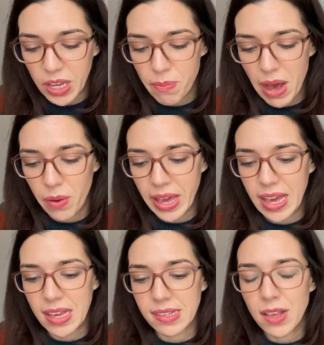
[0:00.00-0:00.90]
about
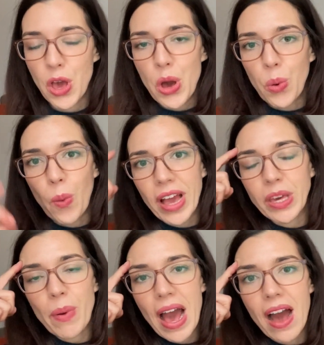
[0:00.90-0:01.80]
is where
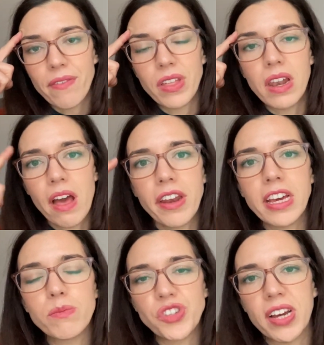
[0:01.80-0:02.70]
you have the learning
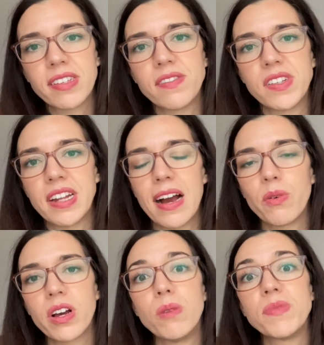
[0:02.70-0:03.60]
objectives and
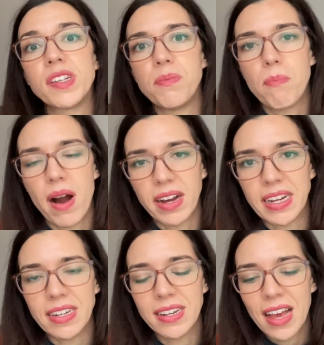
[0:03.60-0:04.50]
outcomes in
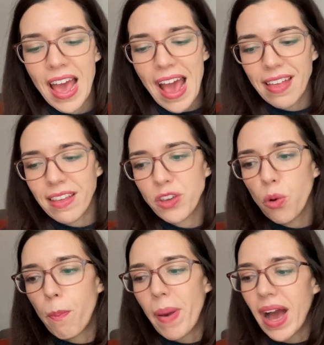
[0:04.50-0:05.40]
mind, and then you're
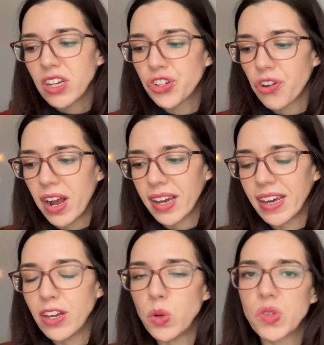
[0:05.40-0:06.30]

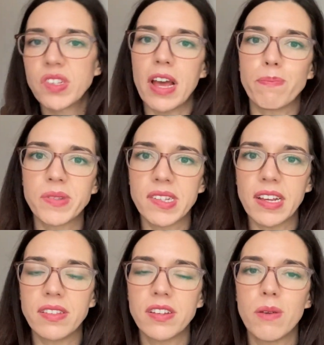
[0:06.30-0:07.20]
backtracking your steps
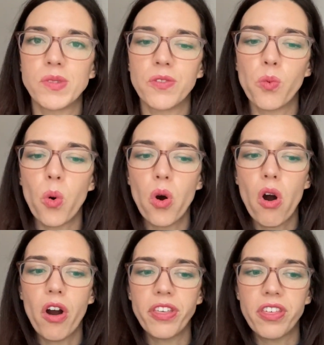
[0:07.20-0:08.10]
in terms of what
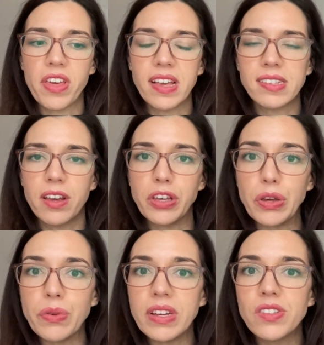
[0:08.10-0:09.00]
are the things that
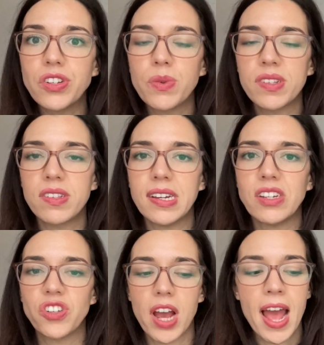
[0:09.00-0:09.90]
you need to do as a
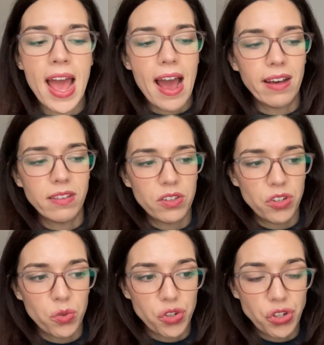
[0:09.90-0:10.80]
teacher and that
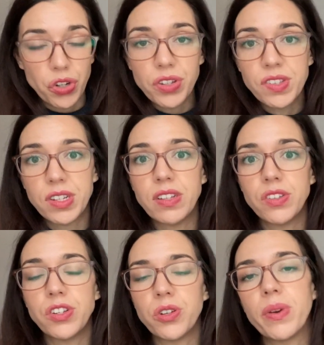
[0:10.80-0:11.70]
your students need to
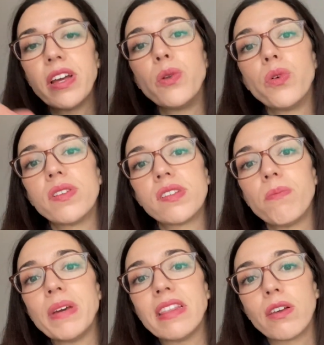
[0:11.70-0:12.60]
do in order to
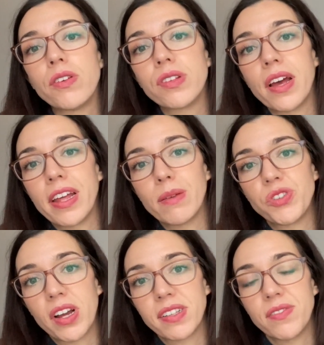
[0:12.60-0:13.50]
meet those learning
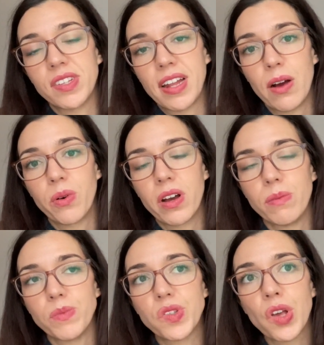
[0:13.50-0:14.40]
objectives and
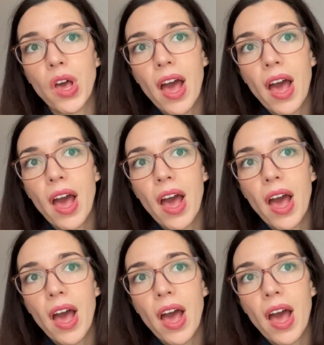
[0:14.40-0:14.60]
outcomes.